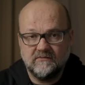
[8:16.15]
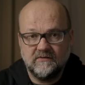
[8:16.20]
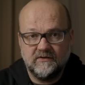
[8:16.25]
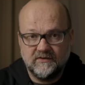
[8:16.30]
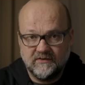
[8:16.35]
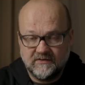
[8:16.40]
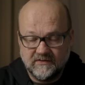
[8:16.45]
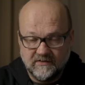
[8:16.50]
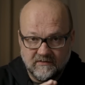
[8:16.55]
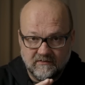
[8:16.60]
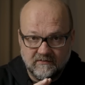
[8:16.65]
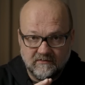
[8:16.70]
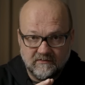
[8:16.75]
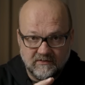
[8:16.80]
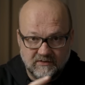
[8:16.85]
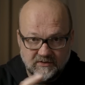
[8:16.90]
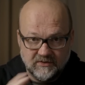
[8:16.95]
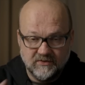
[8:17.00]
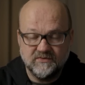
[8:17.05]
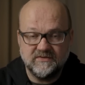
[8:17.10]
You can
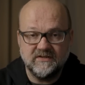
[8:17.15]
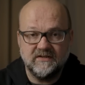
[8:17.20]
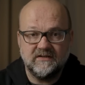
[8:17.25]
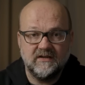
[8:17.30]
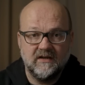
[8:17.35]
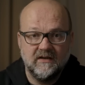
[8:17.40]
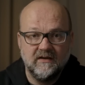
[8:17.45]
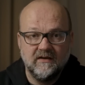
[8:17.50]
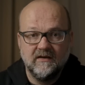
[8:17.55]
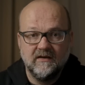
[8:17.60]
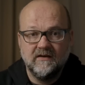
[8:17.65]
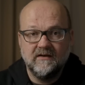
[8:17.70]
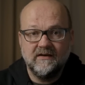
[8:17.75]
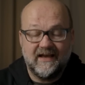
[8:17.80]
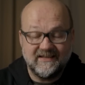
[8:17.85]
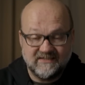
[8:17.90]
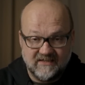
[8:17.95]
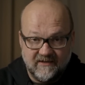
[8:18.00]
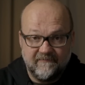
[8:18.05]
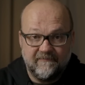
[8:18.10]
use it
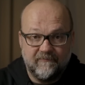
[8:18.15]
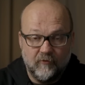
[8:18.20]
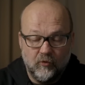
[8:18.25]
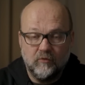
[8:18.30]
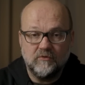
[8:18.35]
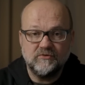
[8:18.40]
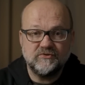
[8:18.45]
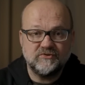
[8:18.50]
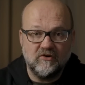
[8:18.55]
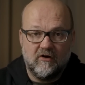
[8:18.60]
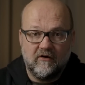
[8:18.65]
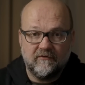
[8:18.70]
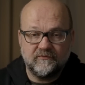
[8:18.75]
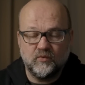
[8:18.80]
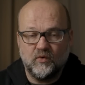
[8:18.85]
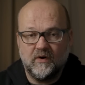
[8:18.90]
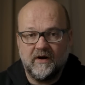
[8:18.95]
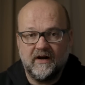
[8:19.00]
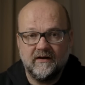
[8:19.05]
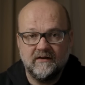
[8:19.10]
as a full
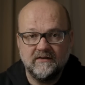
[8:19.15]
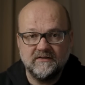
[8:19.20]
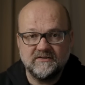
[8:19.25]
software,